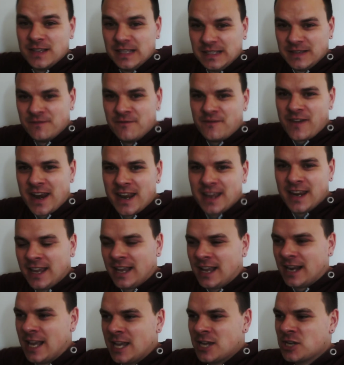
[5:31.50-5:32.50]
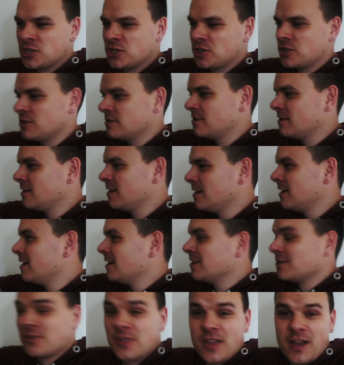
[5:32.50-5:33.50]
invented English,
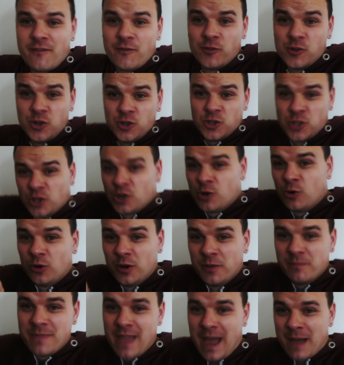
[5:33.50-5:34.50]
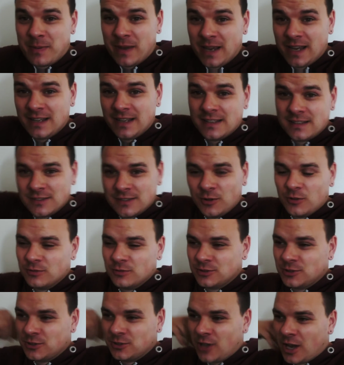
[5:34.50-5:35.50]
so therefore you should call them nappies, not
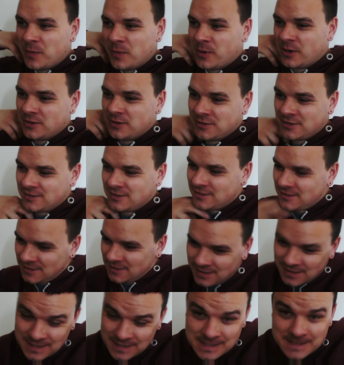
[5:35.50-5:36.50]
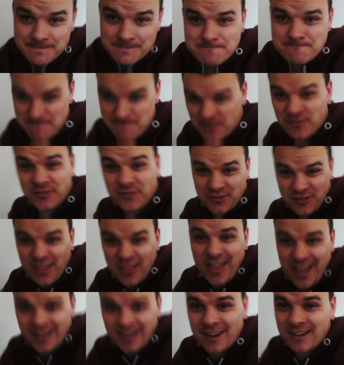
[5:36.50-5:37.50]
diapers. It's
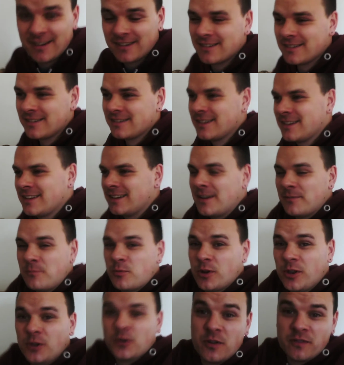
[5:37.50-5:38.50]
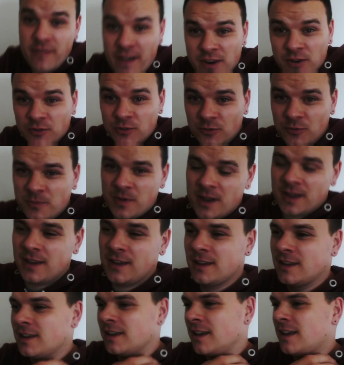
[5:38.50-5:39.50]
there. I'm pretty going to offend all my
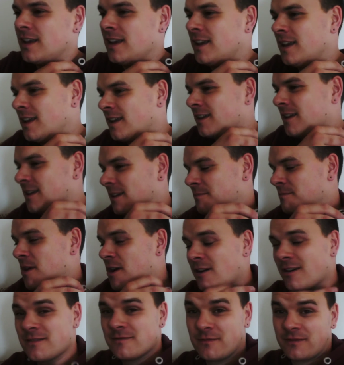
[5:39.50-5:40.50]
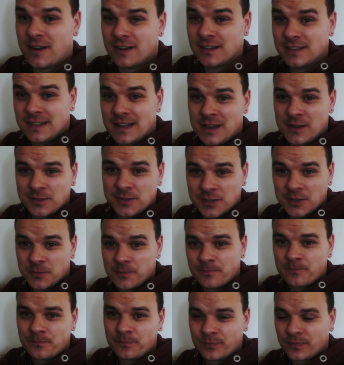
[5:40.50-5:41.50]
American friends now, so
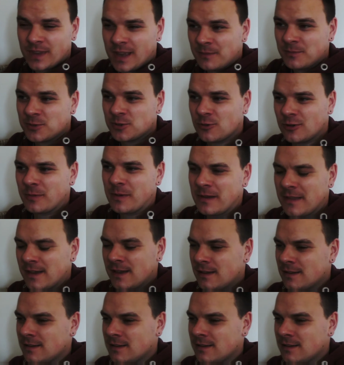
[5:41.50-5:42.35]
I'm sorry about that.